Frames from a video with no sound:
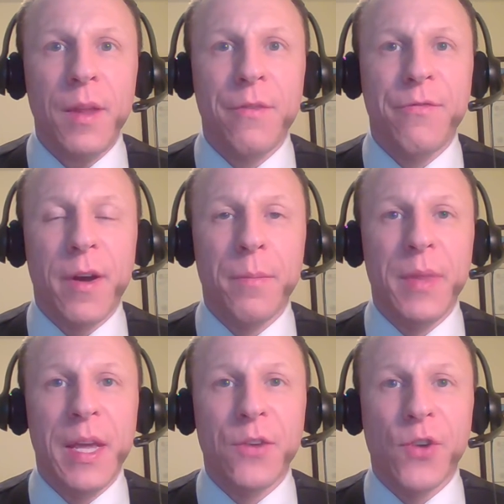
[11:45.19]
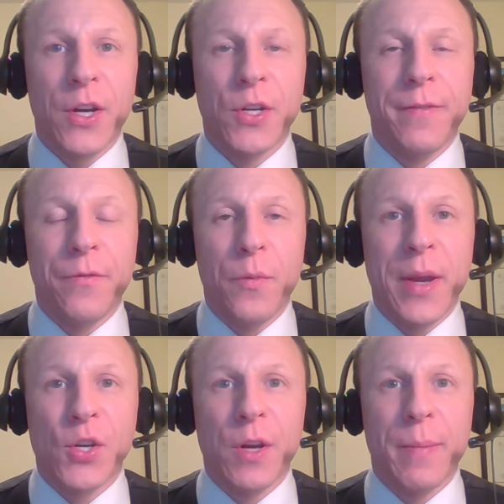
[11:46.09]
from the introduction of
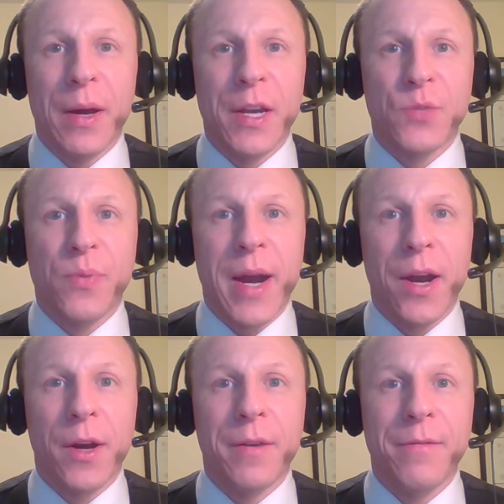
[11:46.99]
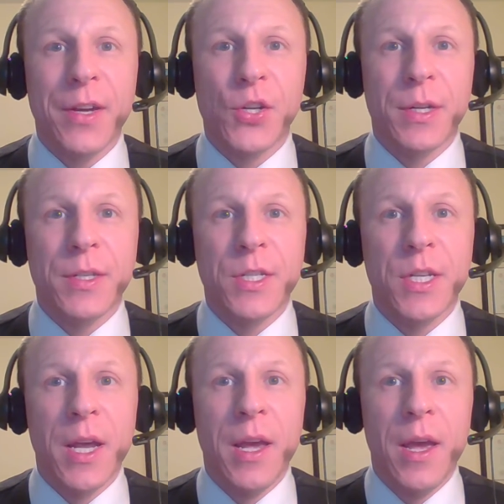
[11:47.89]
information about his prior
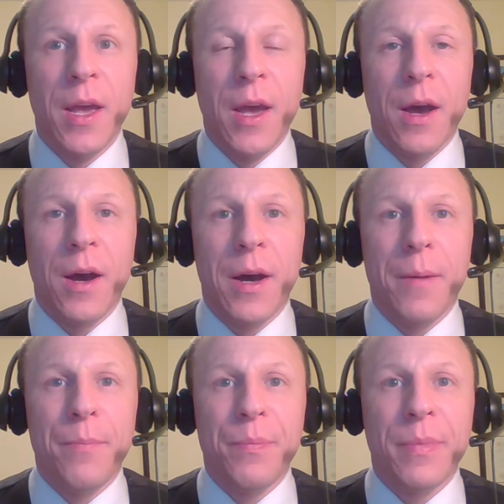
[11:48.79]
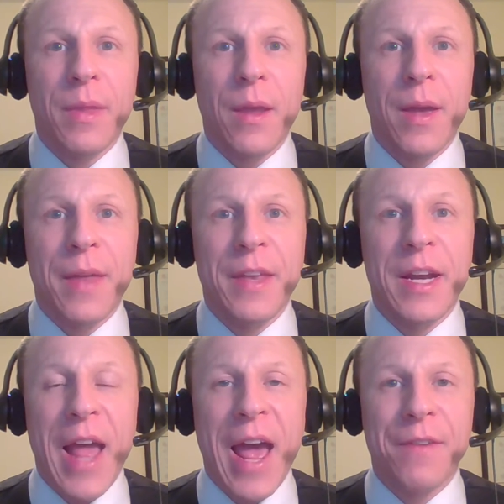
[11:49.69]
convictions. And they
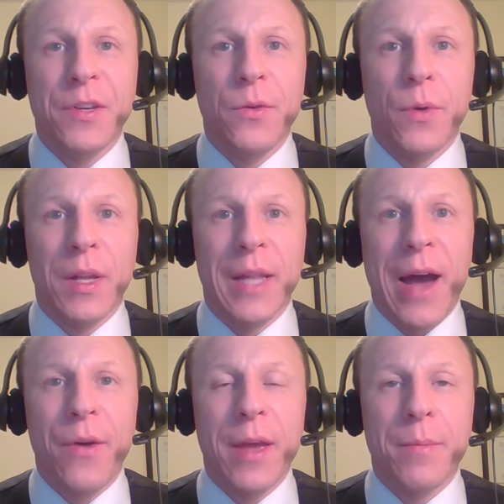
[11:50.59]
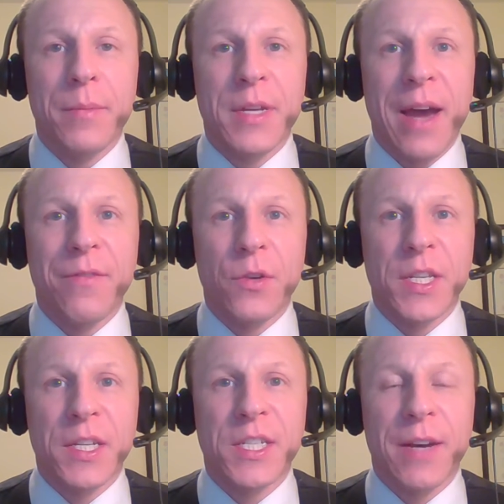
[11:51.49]
didn't have to allow him to have those
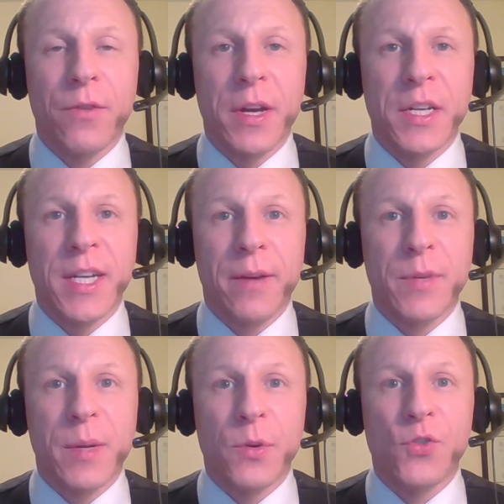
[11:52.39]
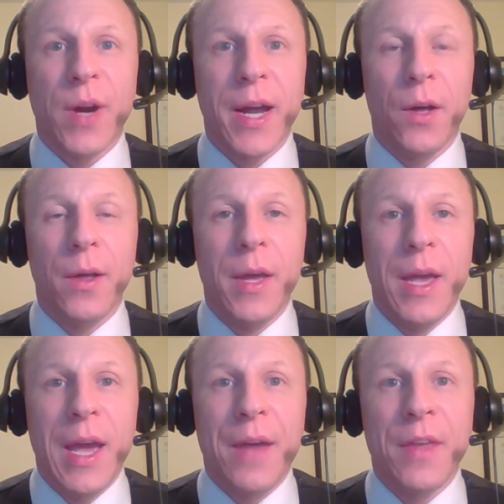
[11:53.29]
things severed in a separate trial.
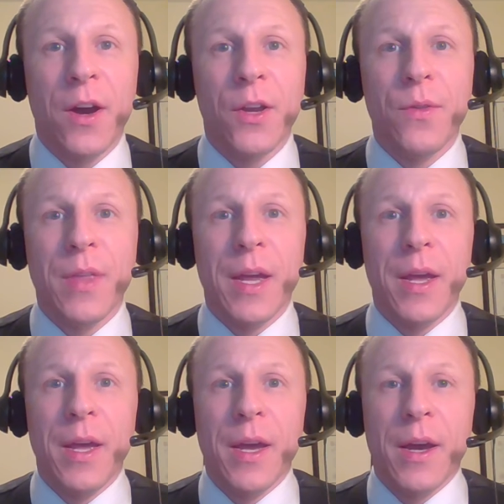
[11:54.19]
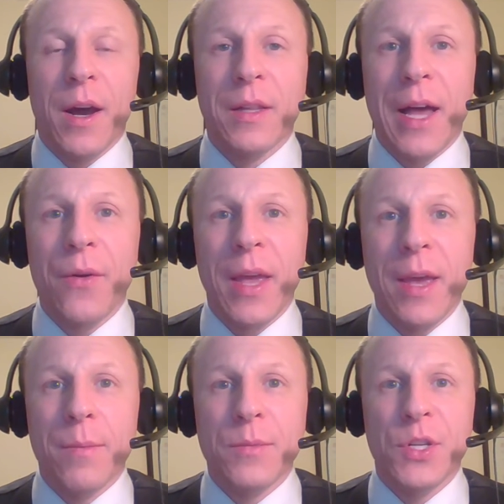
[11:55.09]
And they argue that allowing
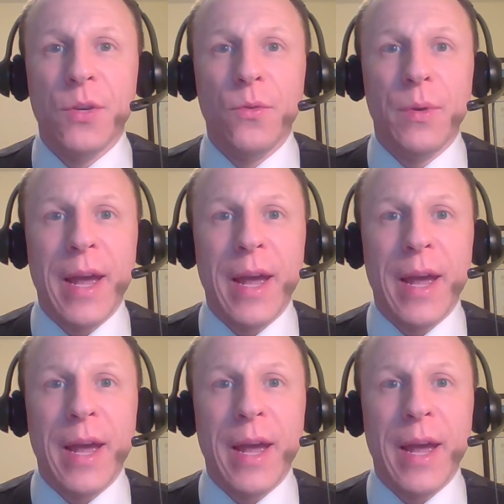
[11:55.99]
him to